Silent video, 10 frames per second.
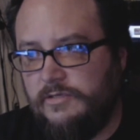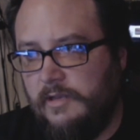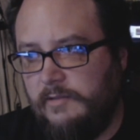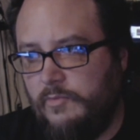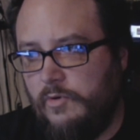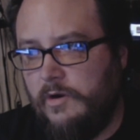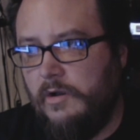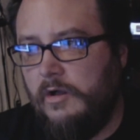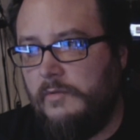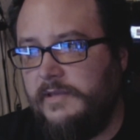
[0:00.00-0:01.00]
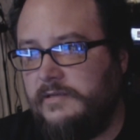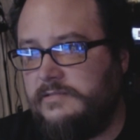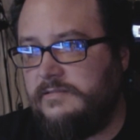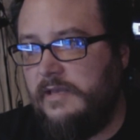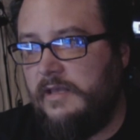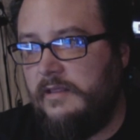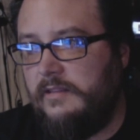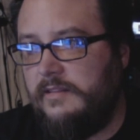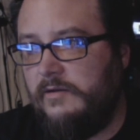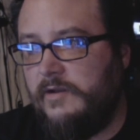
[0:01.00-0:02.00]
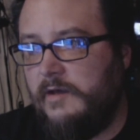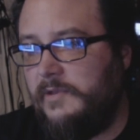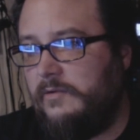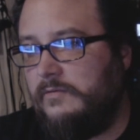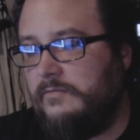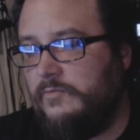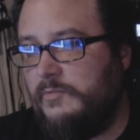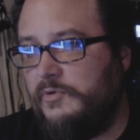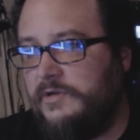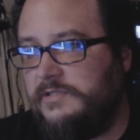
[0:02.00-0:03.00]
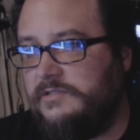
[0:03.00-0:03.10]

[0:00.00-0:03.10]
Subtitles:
anymore at all because they're not being reprinted.